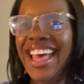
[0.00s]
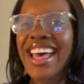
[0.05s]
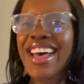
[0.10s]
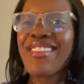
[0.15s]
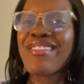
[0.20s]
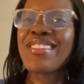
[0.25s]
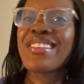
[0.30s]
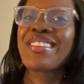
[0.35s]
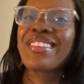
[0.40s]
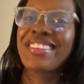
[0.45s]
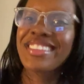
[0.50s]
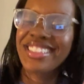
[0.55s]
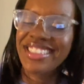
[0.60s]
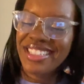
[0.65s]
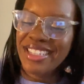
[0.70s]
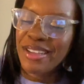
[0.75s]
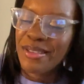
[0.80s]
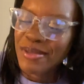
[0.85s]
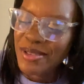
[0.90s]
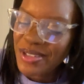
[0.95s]
having a hard
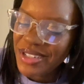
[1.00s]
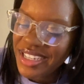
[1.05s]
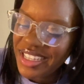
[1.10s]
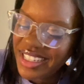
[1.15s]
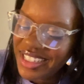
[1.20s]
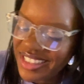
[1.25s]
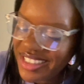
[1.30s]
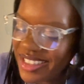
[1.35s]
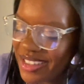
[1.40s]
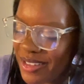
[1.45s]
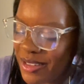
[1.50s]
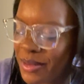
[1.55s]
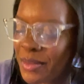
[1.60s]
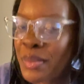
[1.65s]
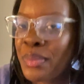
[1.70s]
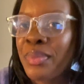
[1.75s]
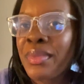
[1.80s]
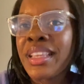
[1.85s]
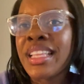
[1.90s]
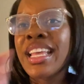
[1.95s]
time trying to
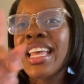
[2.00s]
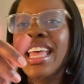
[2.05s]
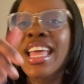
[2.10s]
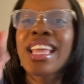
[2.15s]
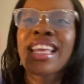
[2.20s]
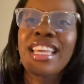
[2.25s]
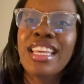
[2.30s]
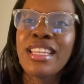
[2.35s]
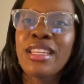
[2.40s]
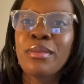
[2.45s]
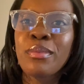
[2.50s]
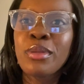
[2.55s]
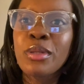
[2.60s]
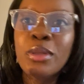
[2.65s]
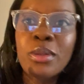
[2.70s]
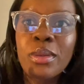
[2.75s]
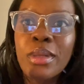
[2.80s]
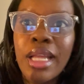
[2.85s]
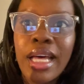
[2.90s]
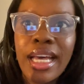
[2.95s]
get the
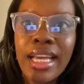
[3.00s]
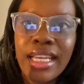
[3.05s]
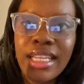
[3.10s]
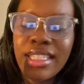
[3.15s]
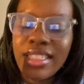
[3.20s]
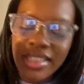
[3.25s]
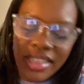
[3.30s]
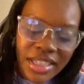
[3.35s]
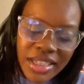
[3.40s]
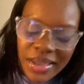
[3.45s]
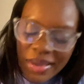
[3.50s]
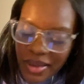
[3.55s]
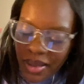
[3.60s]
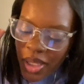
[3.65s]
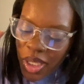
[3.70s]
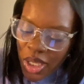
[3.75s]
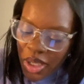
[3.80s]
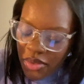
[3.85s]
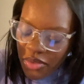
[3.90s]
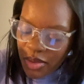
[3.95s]
blue light
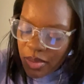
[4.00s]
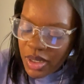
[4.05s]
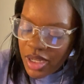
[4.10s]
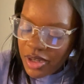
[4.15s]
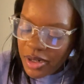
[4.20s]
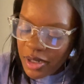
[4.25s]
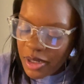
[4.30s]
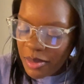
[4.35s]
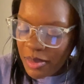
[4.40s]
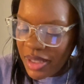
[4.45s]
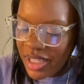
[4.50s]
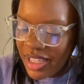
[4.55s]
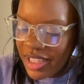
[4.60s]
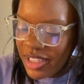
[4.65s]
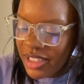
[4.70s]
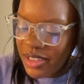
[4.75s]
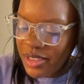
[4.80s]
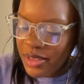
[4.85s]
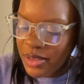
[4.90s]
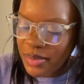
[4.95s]
from not hurting my
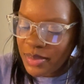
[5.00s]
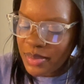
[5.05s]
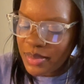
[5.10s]
eyes.